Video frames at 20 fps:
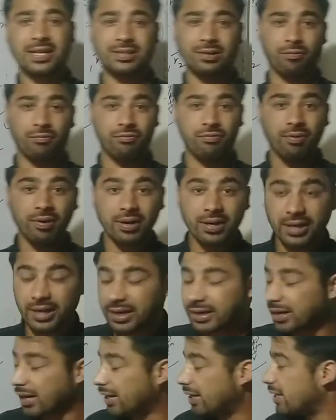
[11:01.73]
like the work
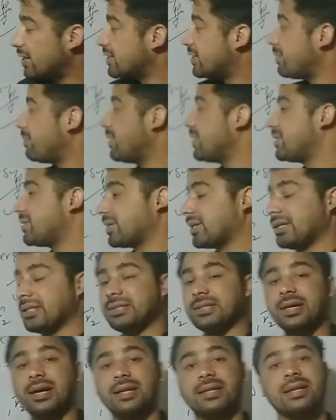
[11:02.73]
and energy,
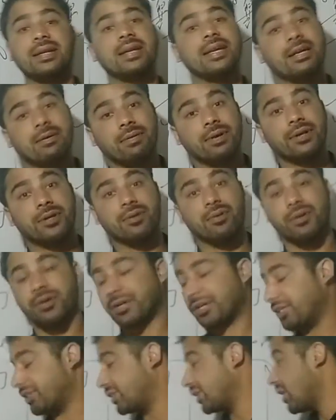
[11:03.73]
basically they are an equivalent
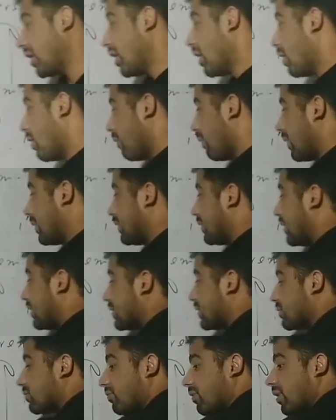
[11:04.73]
quantities. When there
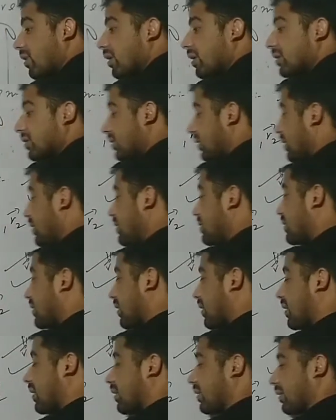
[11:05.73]
is work, there is
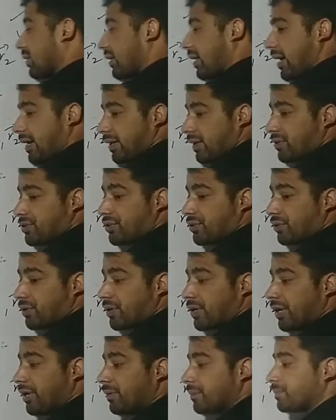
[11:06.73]
a energy,
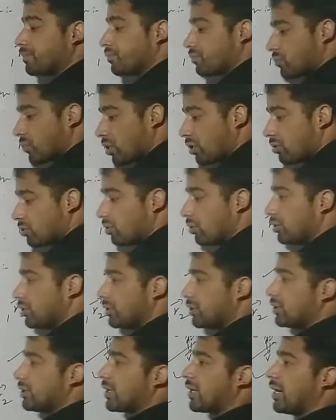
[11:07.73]
okay? So
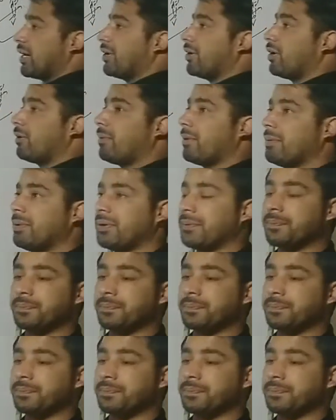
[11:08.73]
this is a kind of,